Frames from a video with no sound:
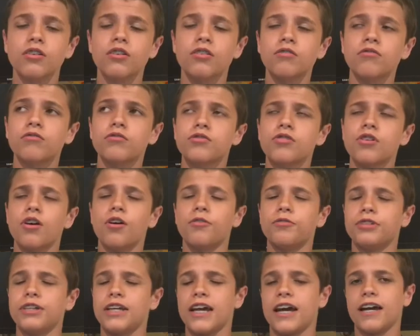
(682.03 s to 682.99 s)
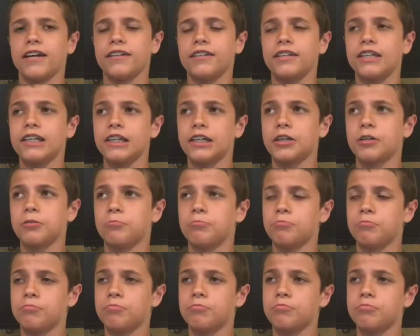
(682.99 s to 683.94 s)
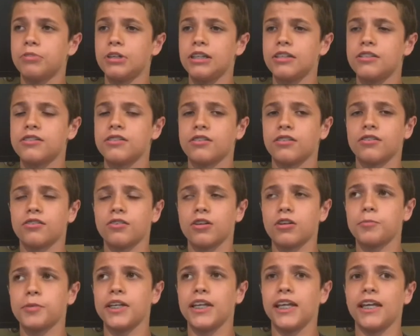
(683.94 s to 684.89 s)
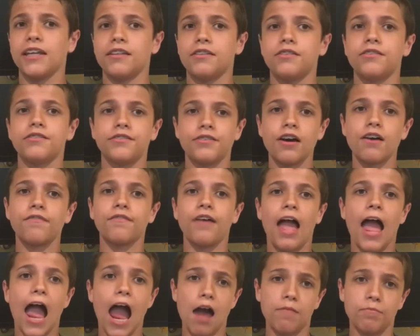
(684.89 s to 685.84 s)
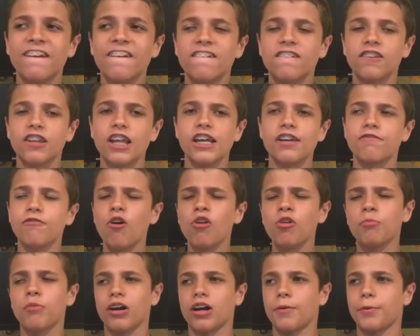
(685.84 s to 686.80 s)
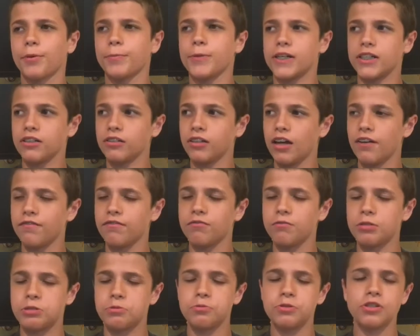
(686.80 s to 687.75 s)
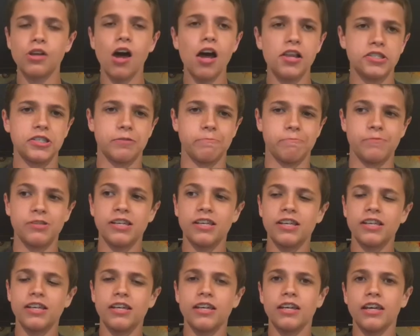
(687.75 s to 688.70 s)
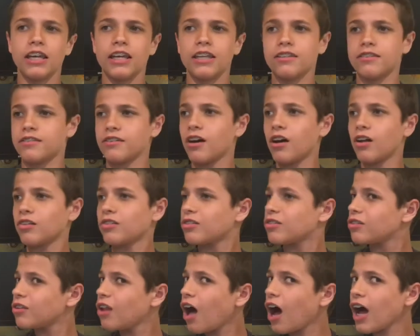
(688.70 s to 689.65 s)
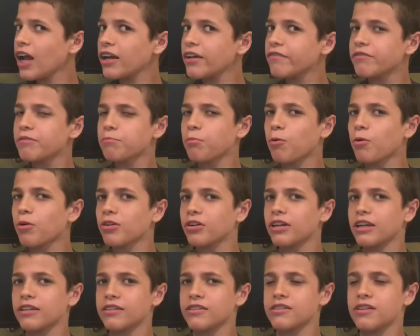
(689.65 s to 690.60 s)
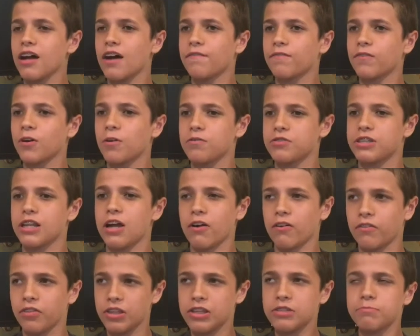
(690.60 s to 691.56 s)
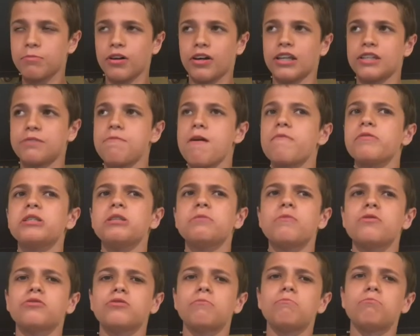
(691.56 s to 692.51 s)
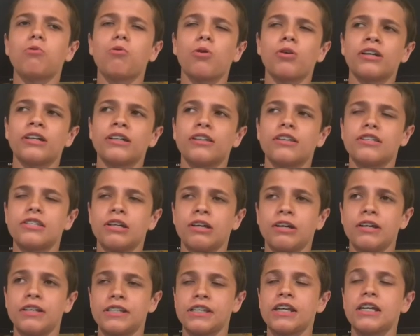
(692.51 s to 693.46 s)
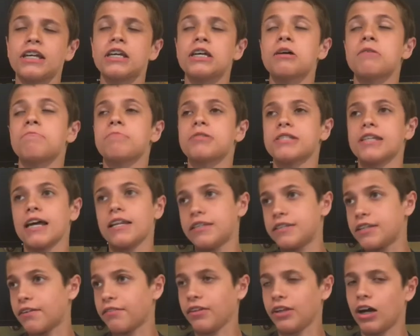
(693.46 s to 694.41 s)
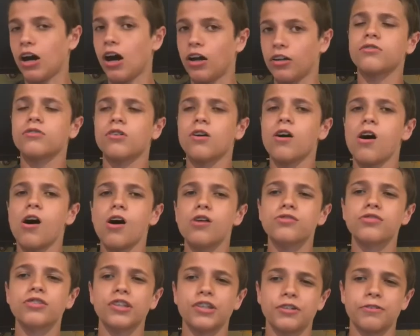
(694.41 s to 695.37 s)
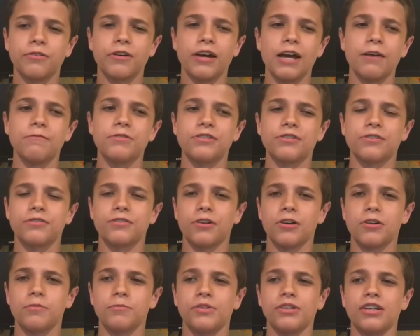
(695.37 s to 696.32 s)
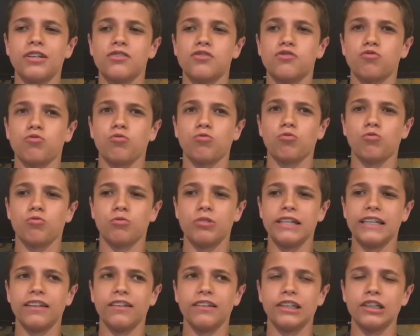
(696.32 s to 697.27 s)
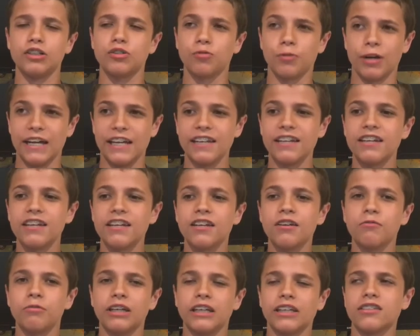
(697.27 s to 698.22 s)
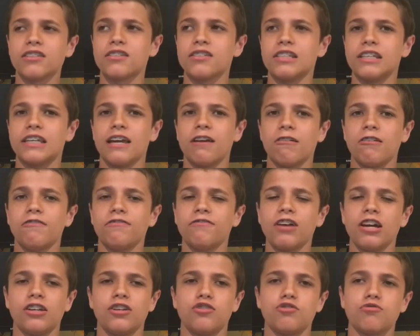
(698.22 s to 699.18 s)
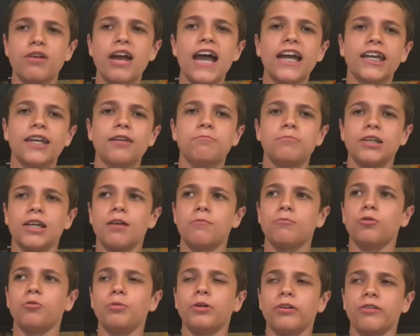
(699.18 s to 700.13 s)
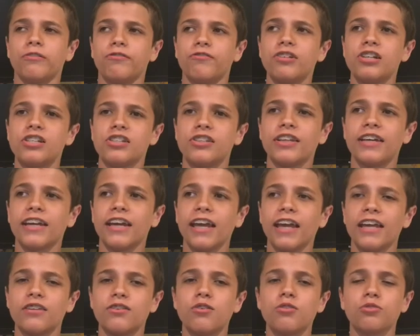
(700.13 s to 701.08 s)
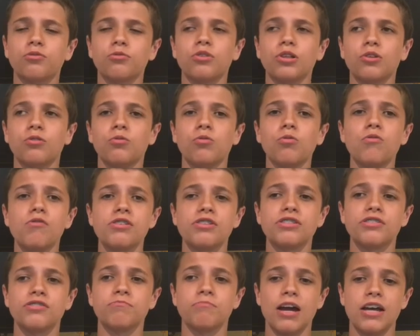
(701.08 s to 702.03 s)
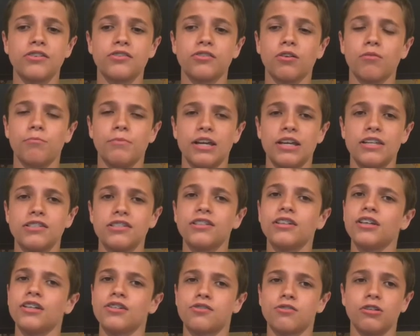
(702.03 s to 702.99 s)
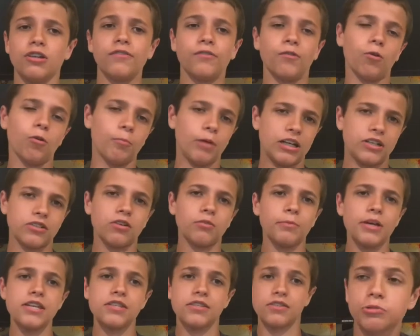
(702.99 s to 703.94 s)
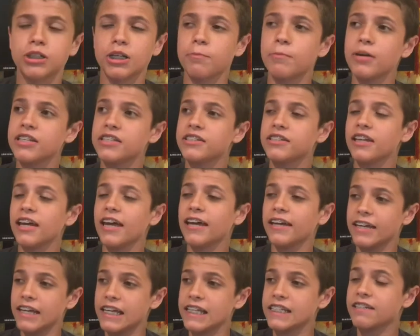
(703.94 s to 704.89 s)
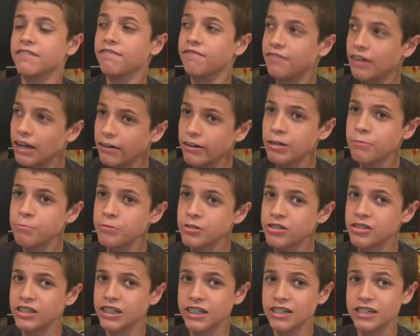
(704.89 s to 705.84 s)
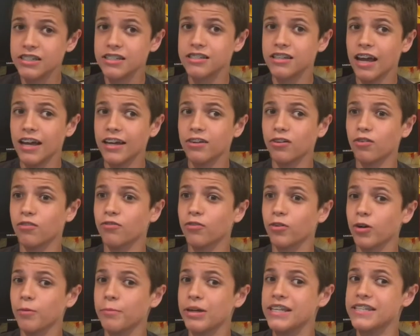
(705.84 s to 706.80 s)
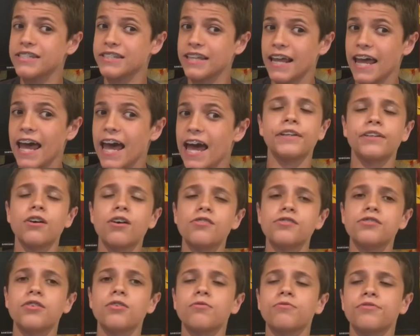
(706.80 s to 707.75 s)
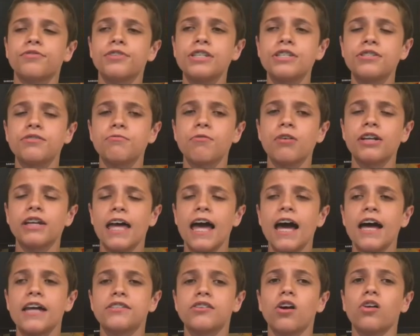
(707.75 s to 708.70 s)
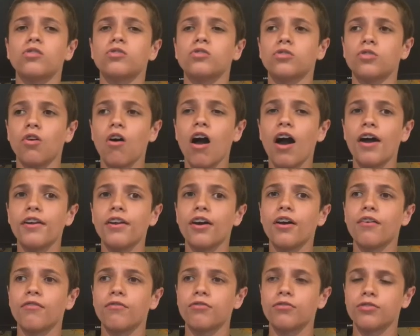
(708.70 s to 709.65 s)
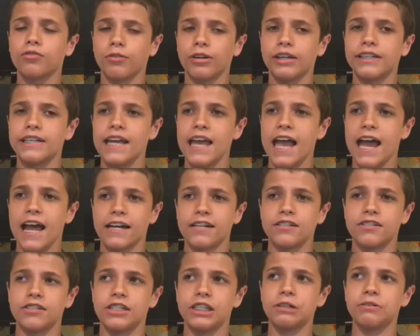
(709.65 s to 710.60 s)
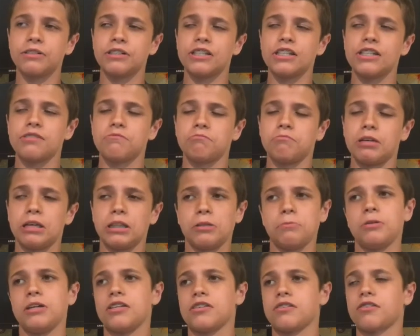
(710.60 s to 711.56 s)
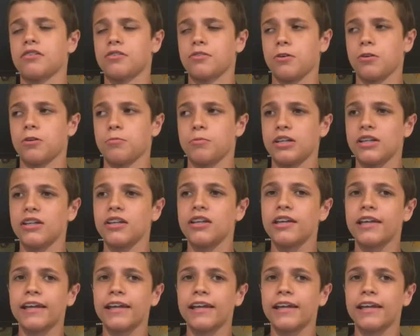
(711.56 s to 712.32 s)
So yeah, he competes in the tournament and stuff happens. Like Voldemort coming back to life, which was awesome. And a lot of important stuff goes down in this book. It's probably the most important in the series besides Deathly Hallows. Also, the Triwizard Tournament is really great. We get to see Harry fight a dragon, become a weird fish thing, and go through the coolest magical maze in the history of cool magical mazes, which I must say is a very prestigious title for a maze to have. And also, this one has a lot of great action sequences, mainly because of the tournament.